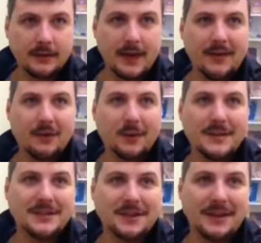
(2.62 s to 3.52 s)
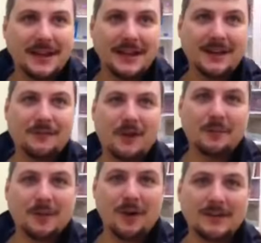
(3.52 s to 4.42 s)
Hey everyone, Scott again here
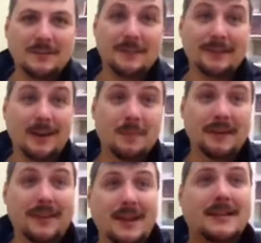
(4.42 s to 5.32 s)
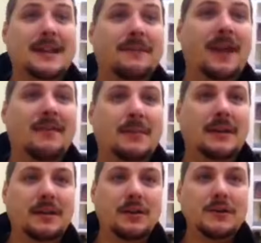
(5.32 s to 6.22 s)
from Lawrence Hypnotherapy. Thanks again for having
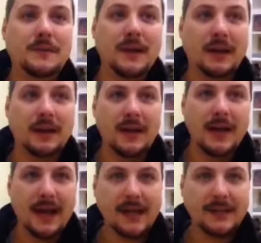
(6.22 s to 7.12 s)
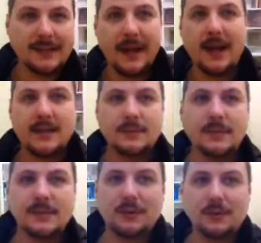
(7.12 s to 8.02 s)
me in your newsfeed. And today I just
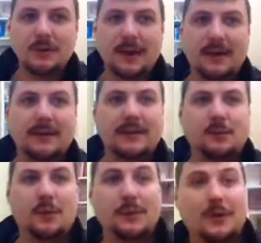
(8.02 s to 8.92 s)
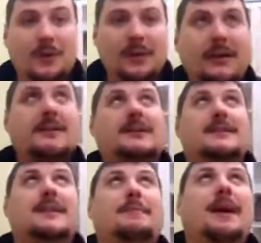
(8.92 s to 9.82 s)
want to talk to you about like what we call, I'm just going to
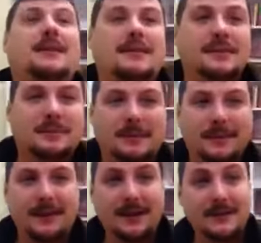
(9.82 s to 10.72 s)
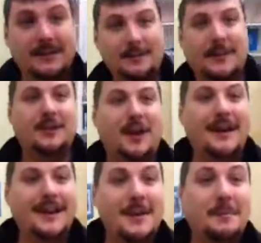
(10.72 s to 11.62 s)
step back here until I'm in the
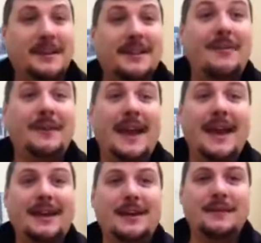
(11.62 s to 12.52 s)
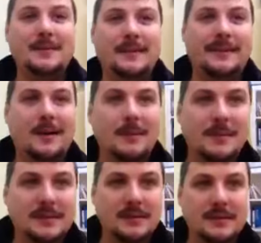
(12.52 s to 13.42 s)
light, but the love and hate of a hypnotherapy
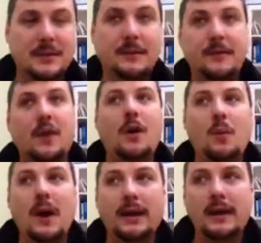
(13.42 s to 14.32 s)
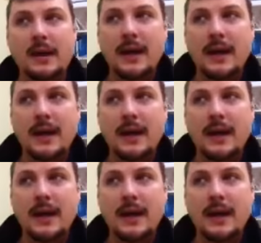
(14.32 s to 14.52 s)
business. So if you've got one